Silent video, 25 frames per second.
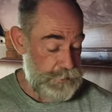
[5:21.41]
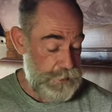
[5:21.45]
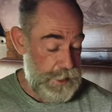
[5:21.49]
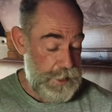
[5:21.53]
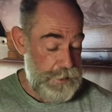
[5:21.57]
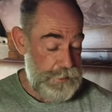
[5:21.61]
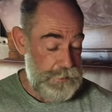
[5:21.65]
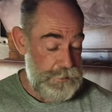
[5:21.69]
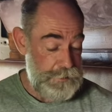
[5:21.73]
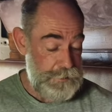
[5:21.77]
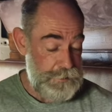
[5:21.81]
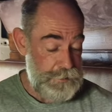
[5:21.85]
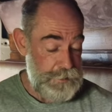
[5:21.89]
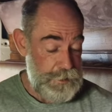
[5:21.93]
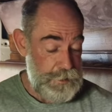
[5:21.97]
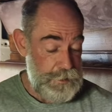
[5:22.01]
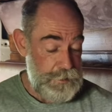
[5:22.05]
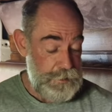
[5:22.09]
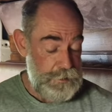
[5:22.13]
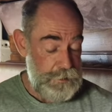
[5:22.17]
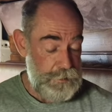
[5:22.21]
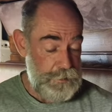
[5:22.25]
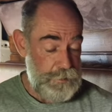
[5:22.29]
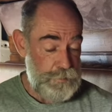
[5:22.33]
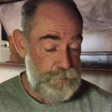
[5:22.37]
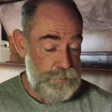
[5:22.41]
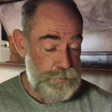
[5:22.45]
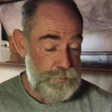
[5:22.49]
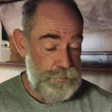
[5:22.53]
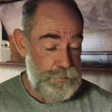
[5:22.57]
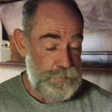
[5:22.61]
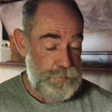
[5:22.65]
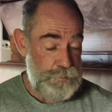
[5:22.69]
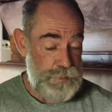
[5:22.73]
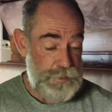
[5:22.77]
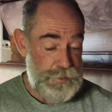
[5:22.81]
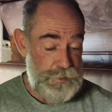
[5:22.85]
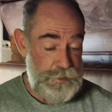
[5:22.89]
And
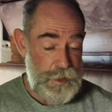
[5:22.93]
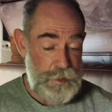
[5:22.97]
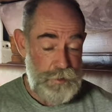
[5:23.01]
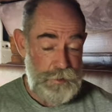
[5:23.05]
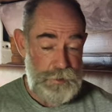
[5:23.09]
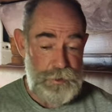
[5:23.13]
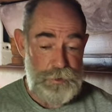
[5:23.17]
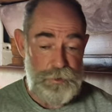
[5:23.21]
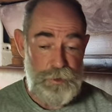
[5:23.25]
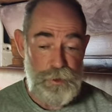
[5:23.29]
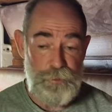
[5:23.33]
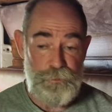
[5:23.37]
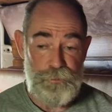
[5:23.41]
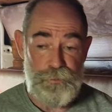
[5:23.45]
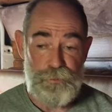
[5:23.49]
bizarrely enough,